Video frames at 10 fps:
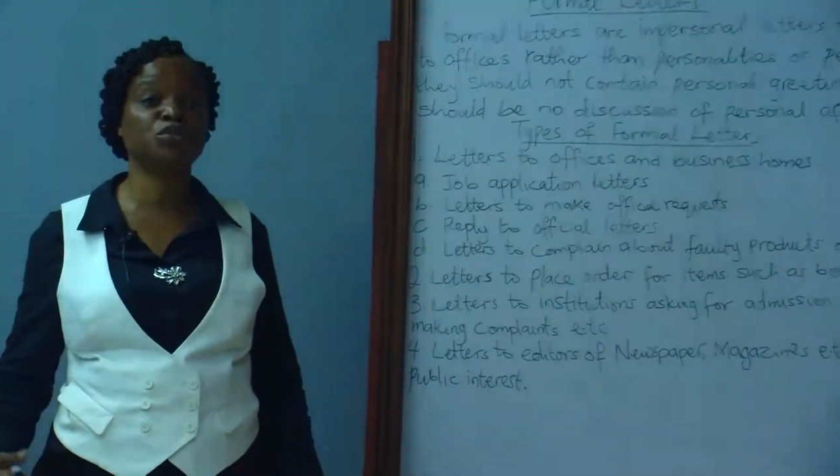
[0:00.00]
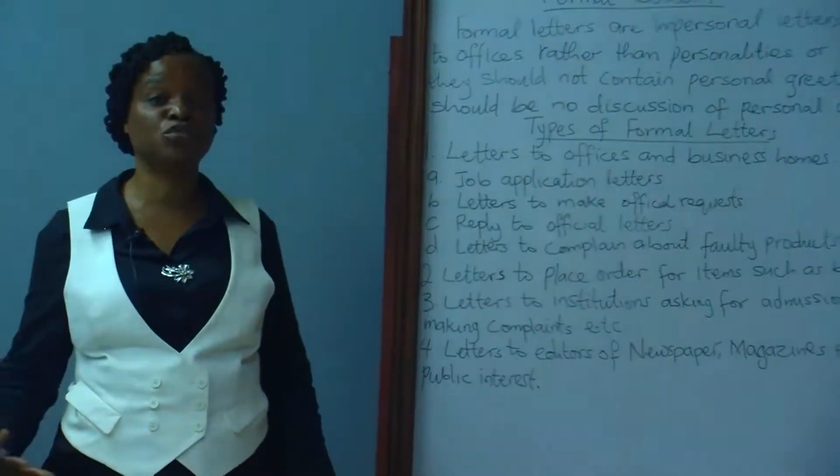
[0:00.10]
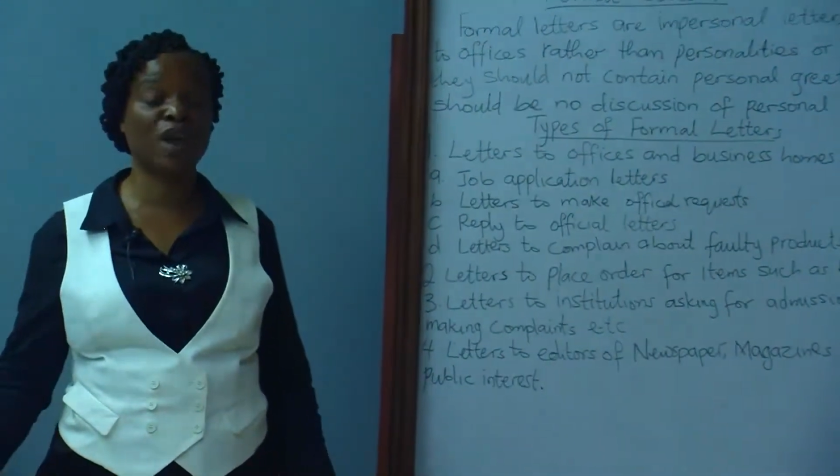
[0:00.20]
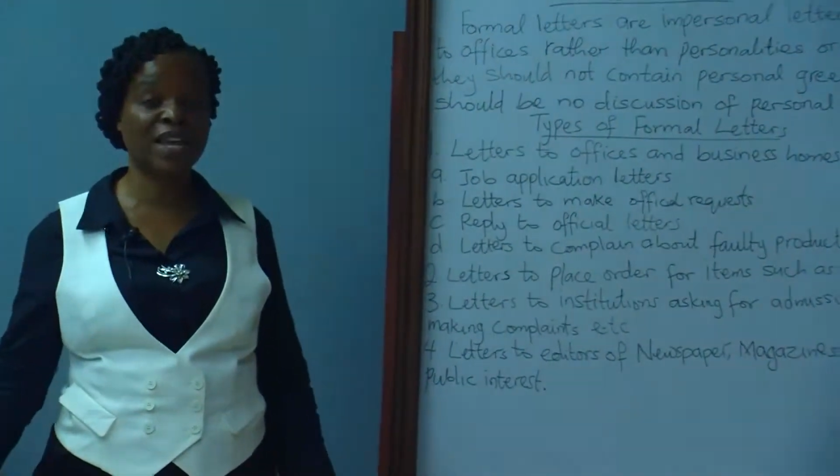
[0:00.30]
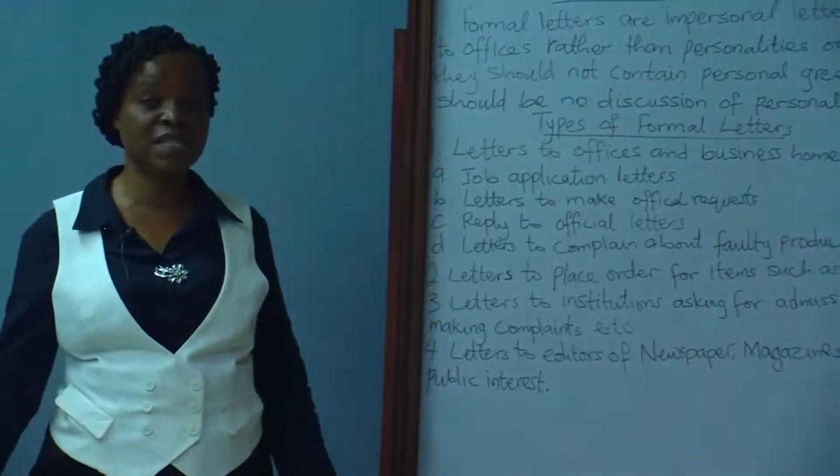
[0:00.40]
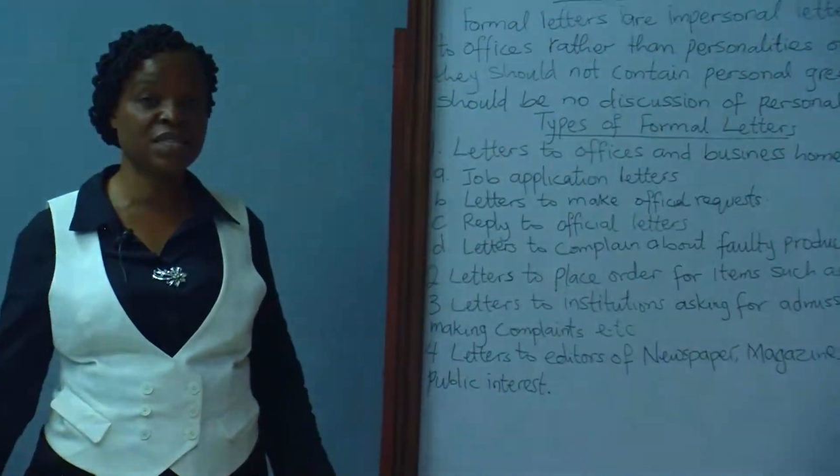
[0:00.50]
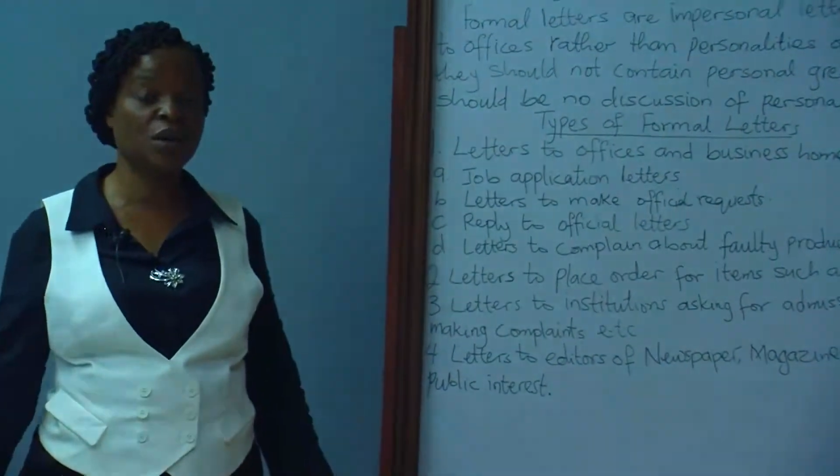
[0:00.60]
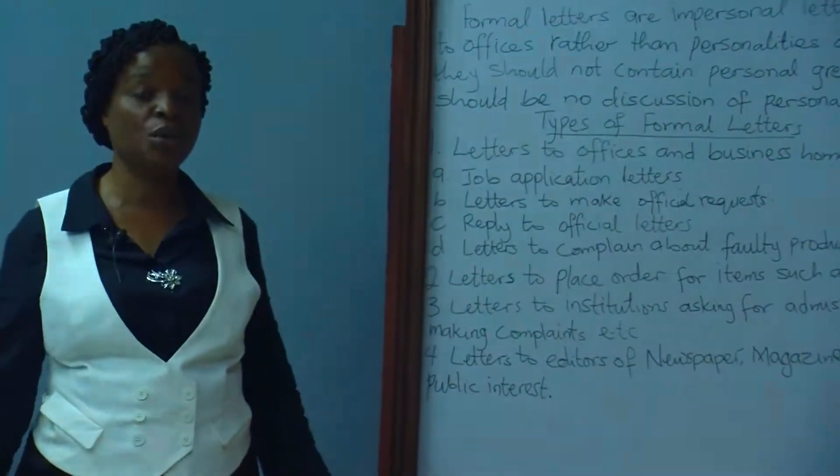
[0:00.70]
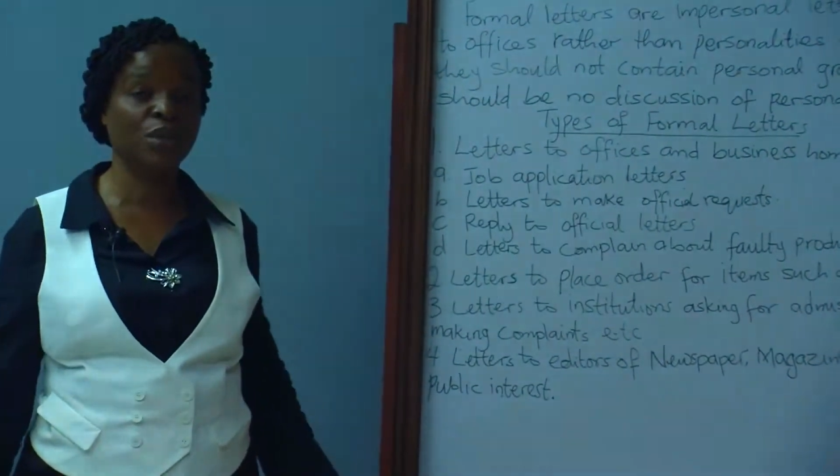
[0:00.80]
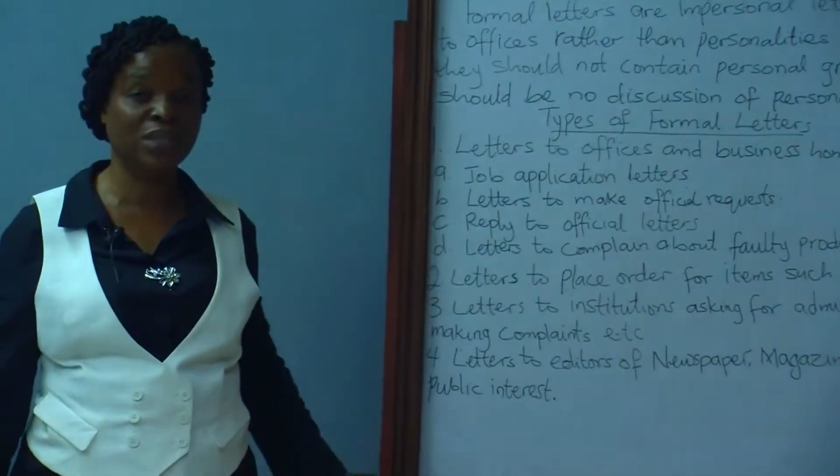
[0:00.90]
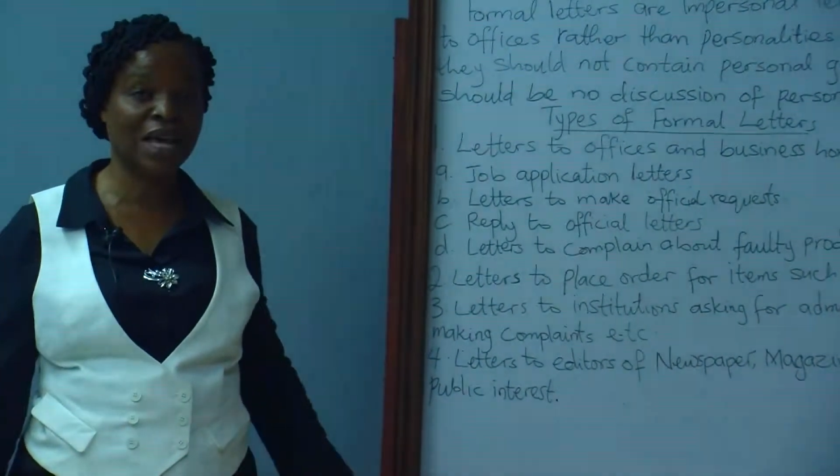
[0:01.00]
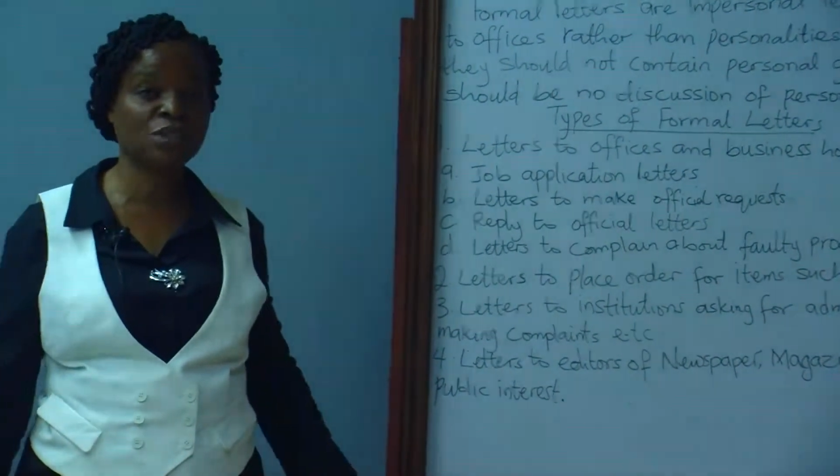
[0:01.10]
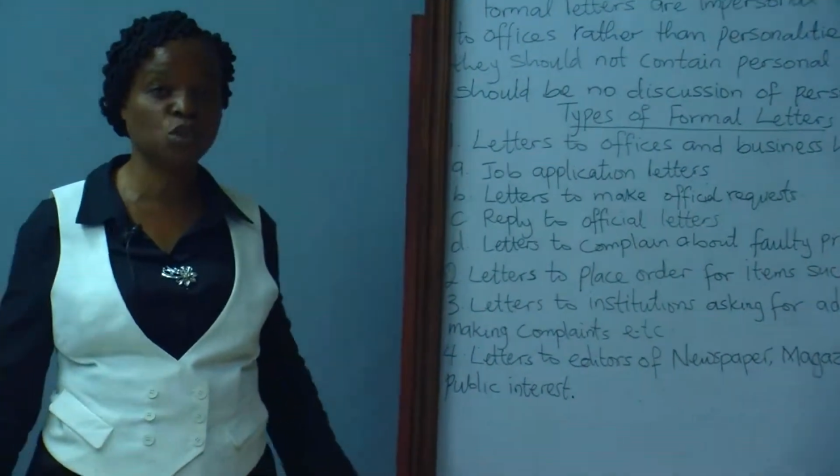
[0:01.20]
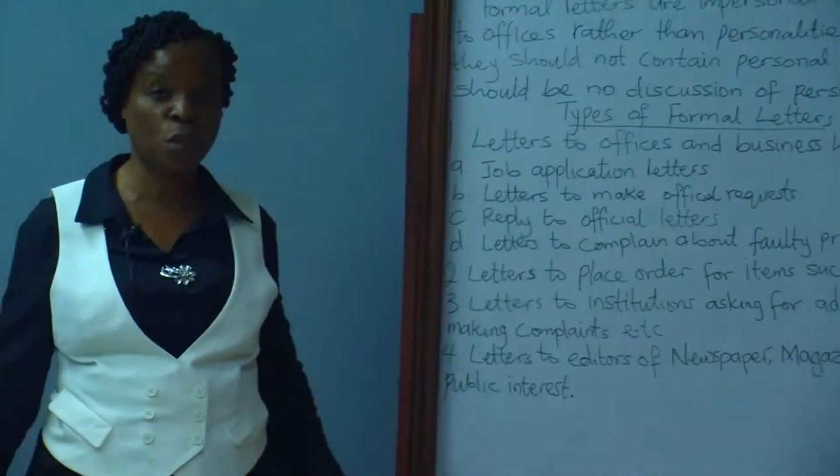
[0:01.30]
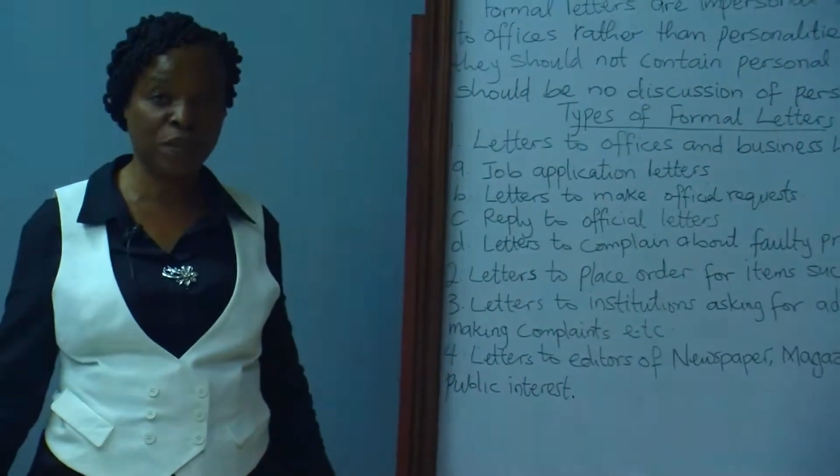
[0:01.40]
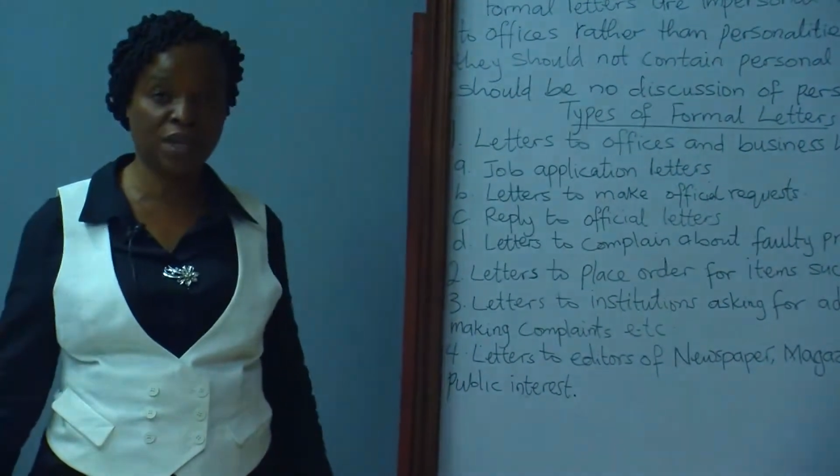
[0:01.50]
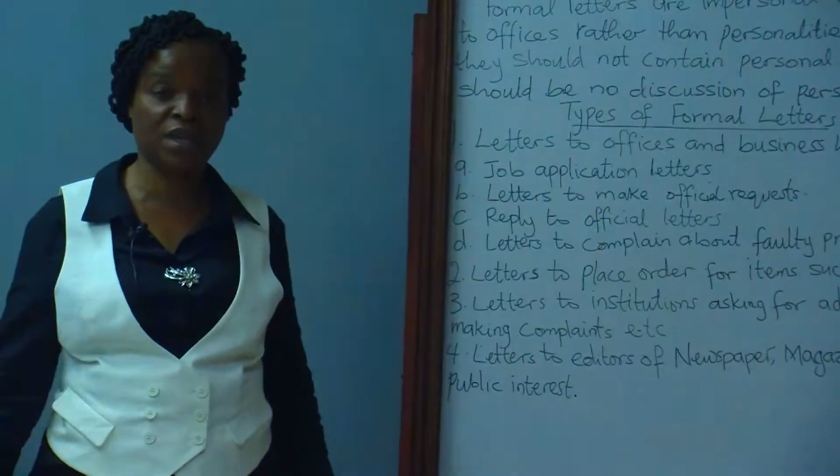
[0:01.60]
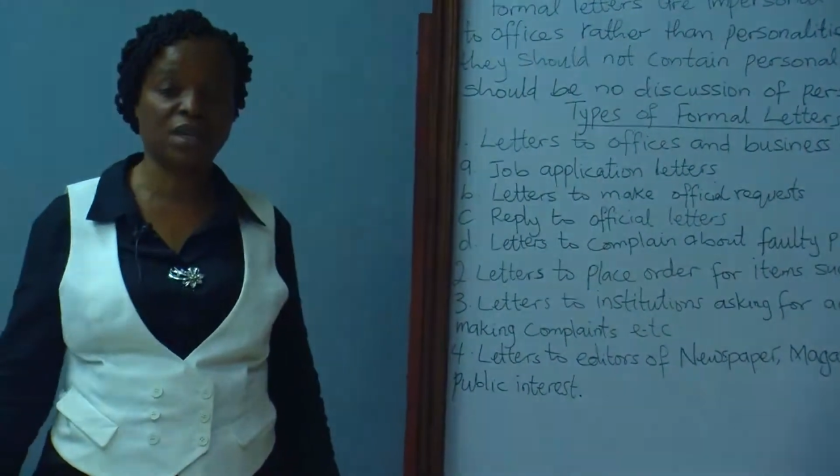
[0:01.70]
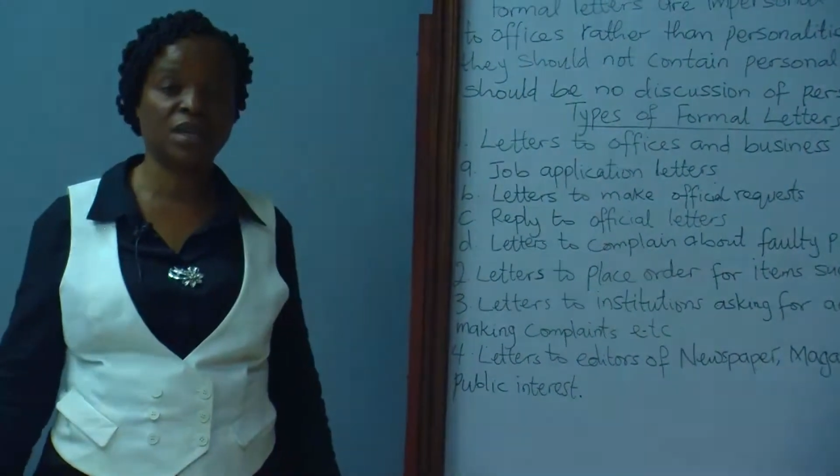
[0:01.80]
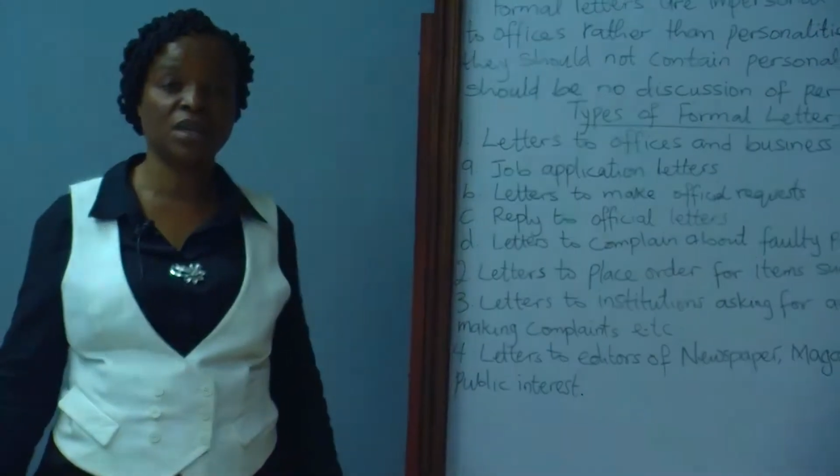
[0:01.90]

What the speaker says: to write on that topic.